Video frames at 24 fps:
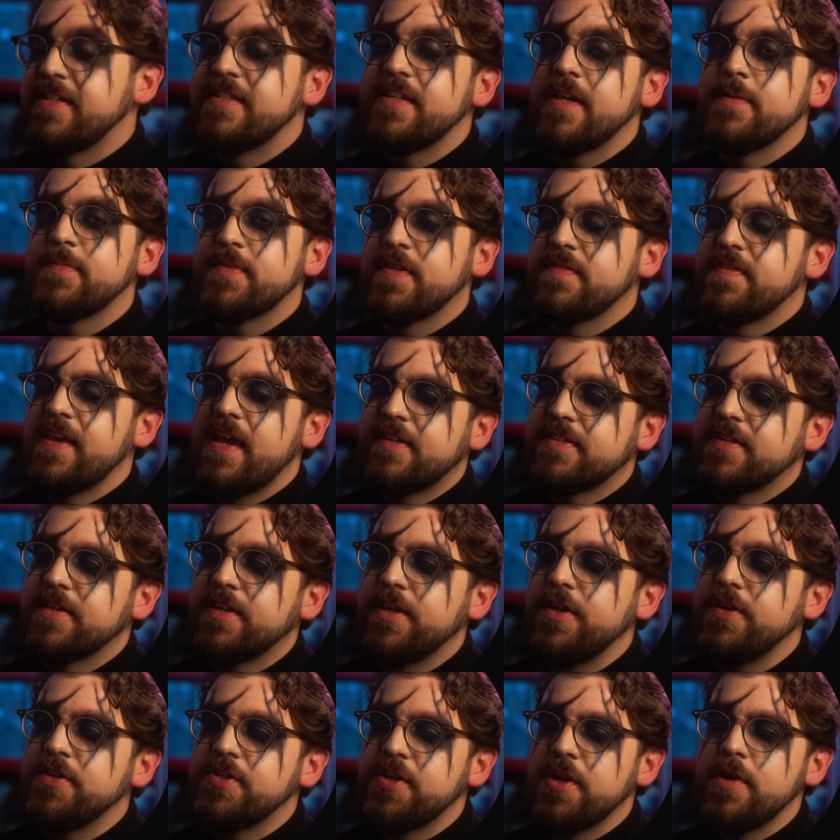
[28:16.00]
In terms of the
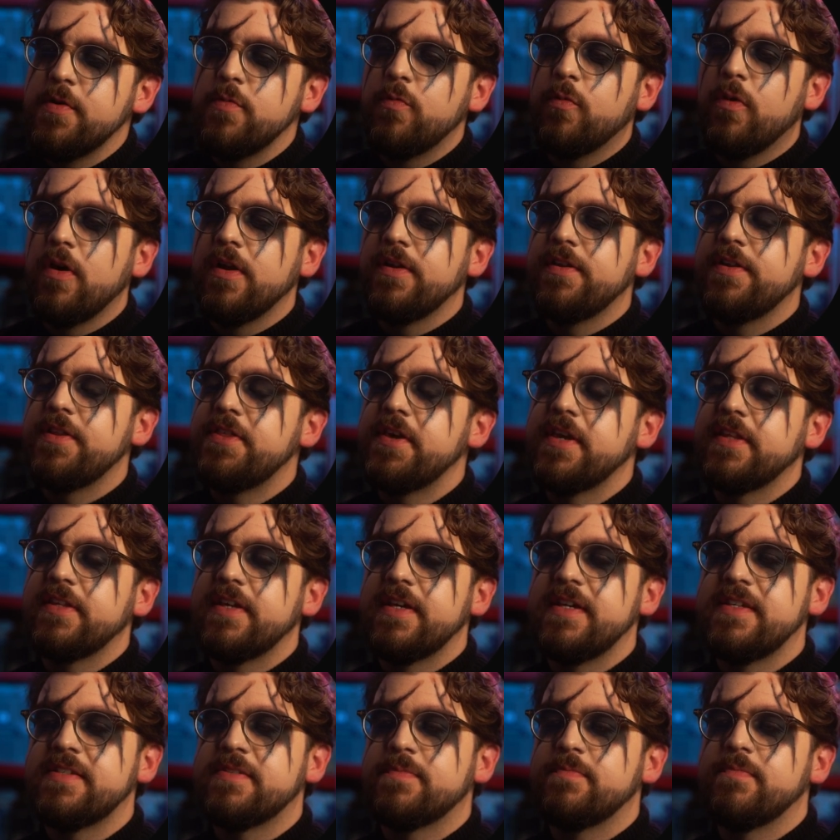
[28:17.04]
execution, one thing
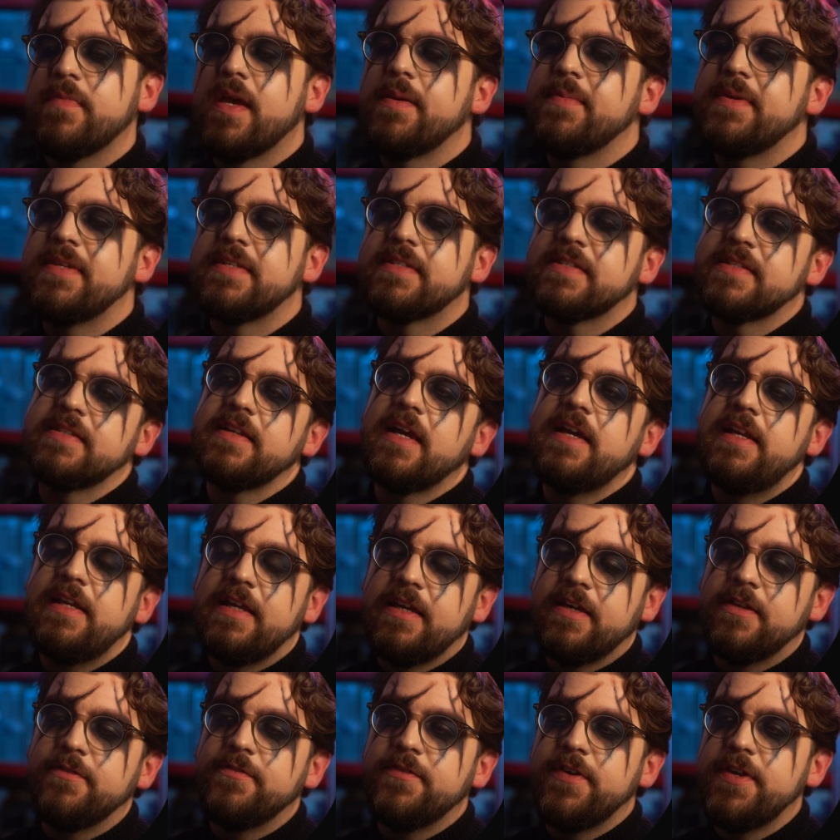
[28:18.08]
that is maybe
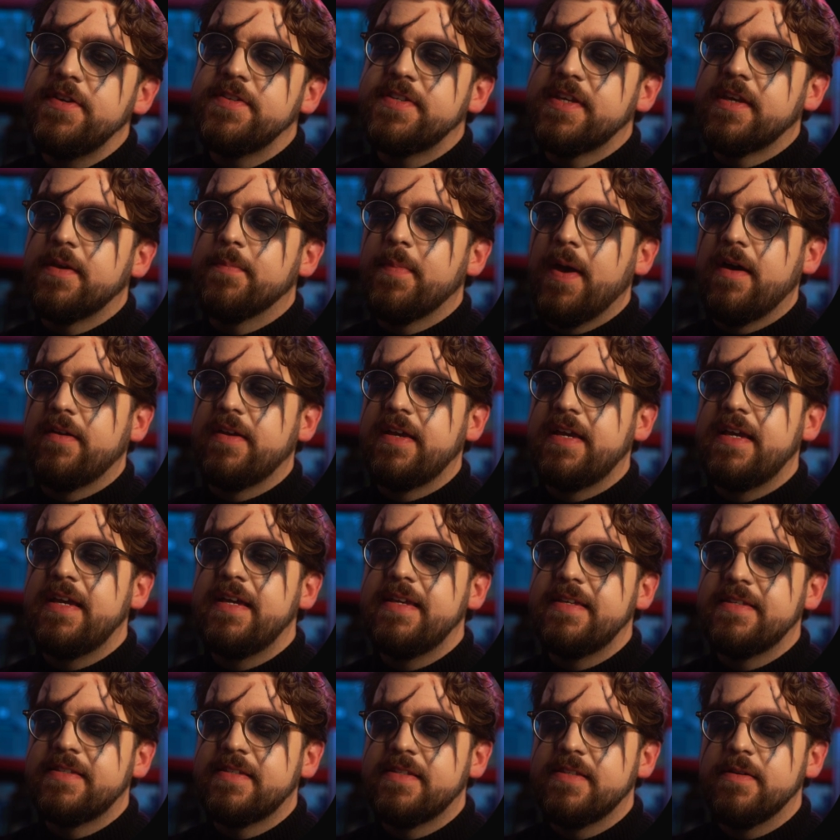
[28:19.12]
slightly confusing about it
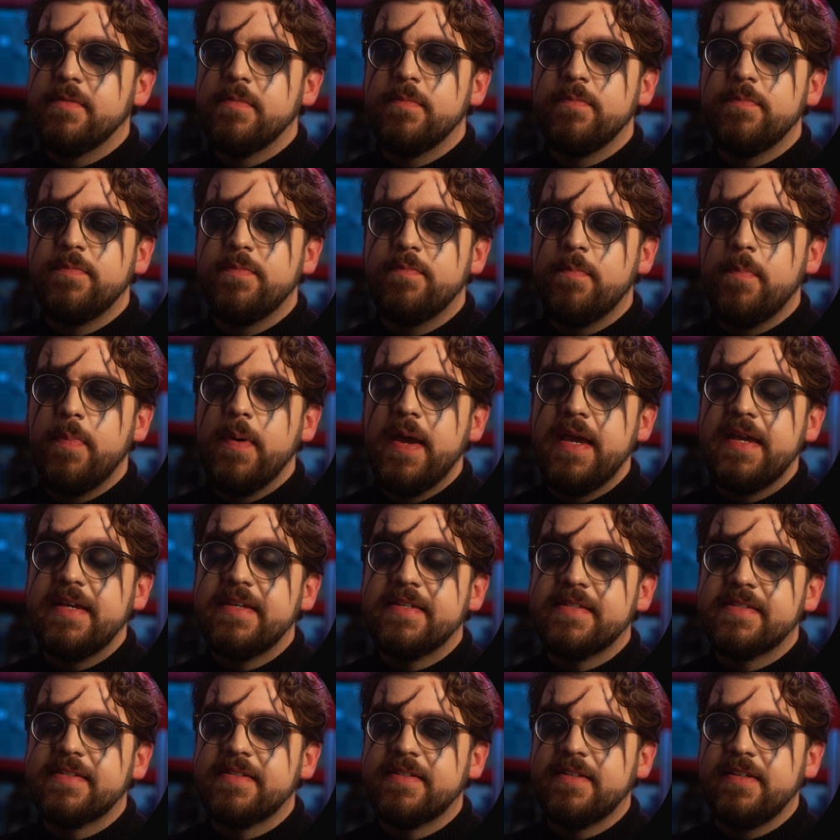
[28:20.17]
is the
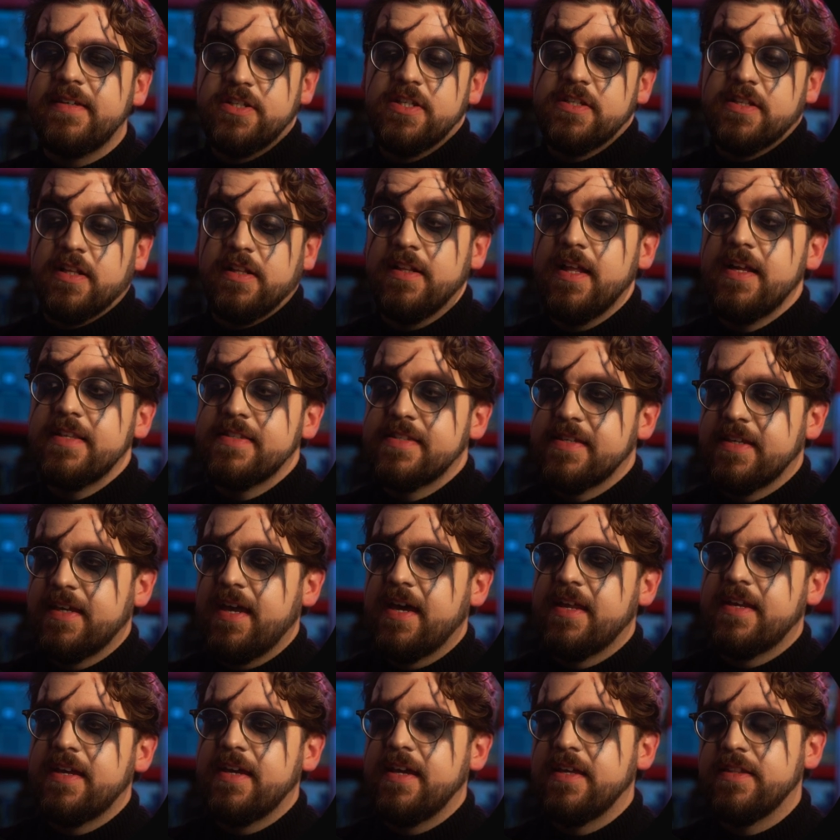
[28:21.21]
base. Just glancing
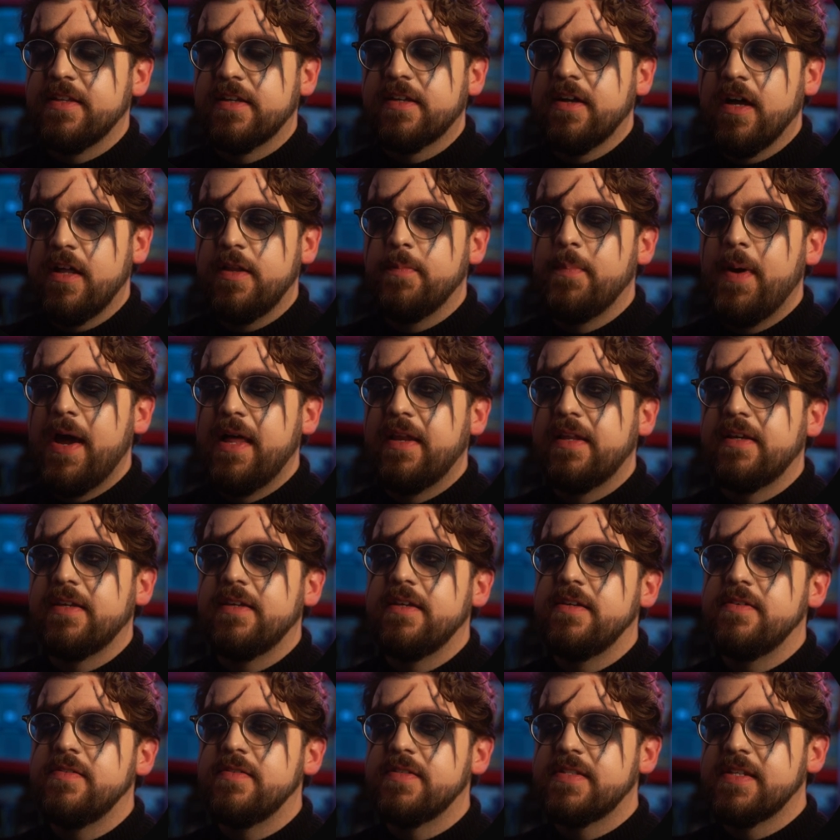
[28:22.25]
at it and the color palette
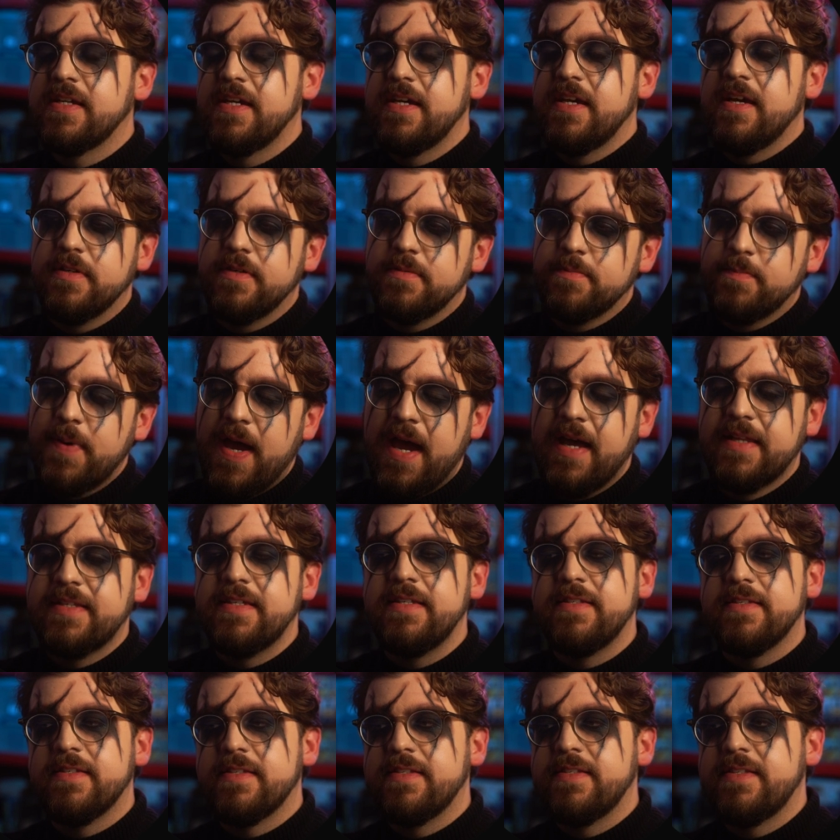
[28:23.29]
used, the
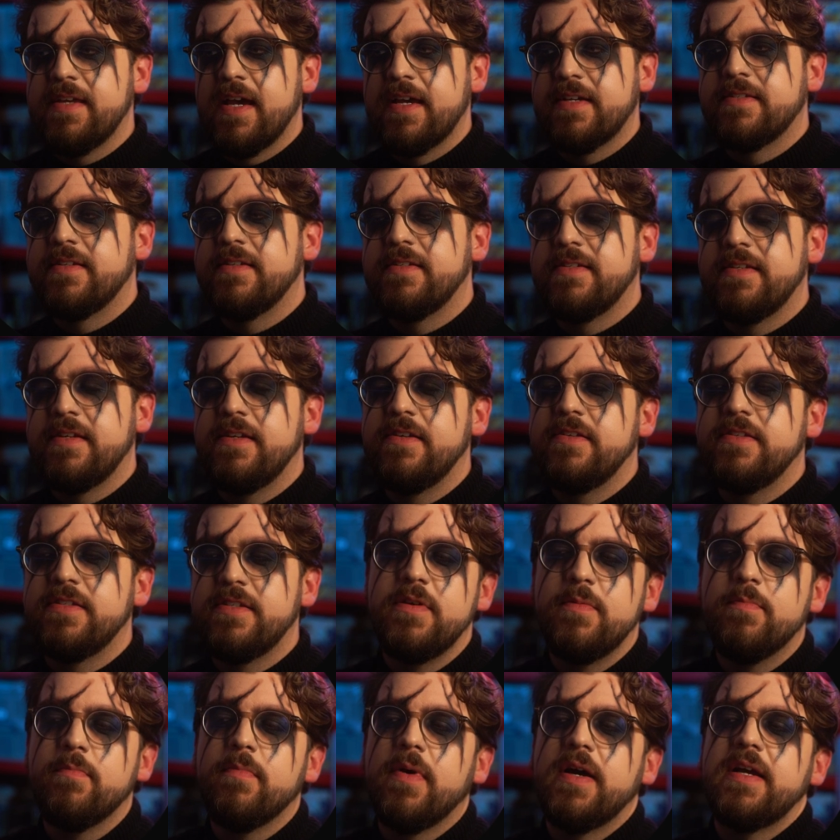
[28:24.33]
patterns and textures used,
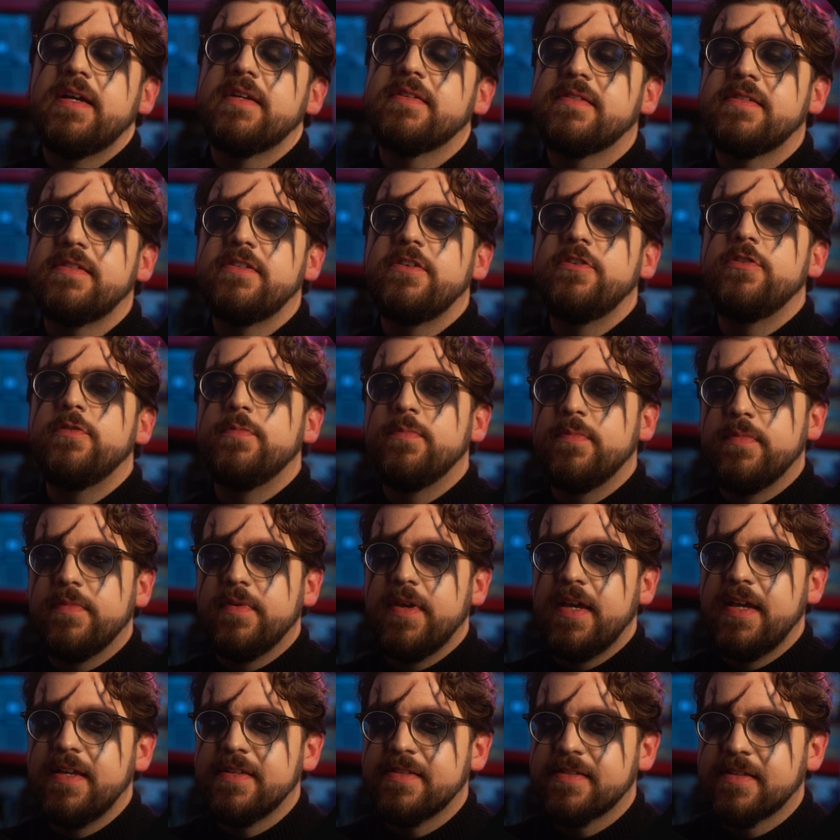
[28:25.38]
you might assume
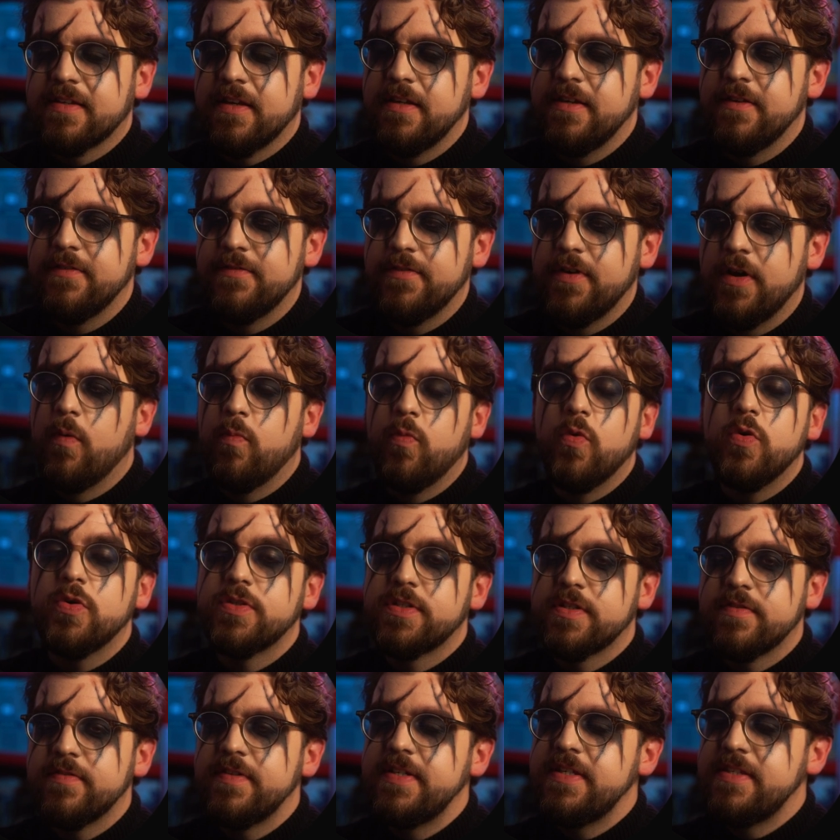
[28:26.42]
it's kind of a
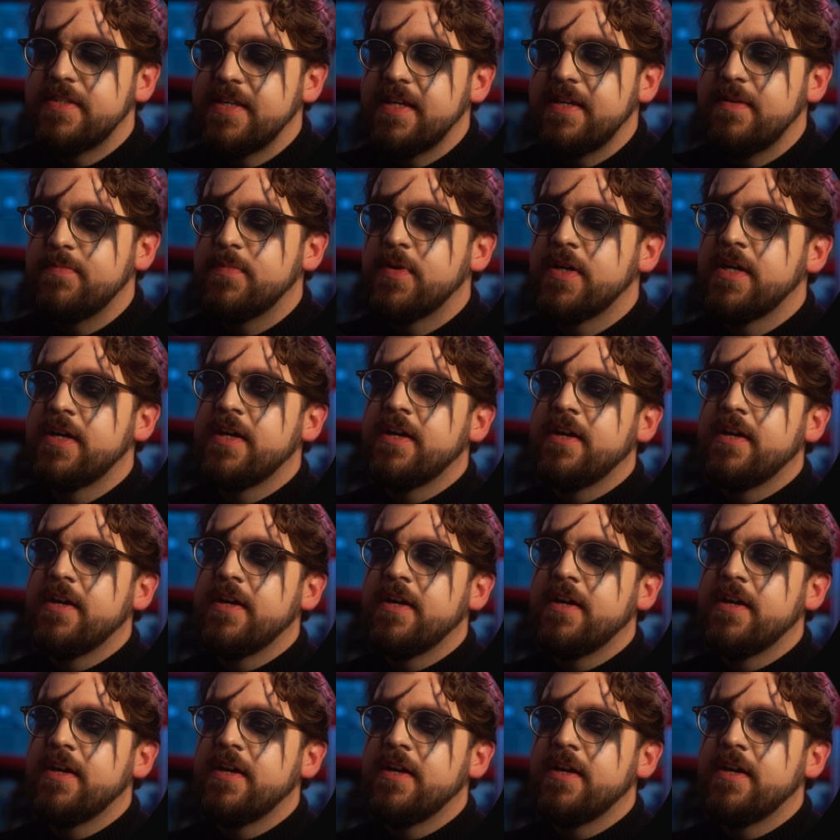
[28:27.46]
watery theme,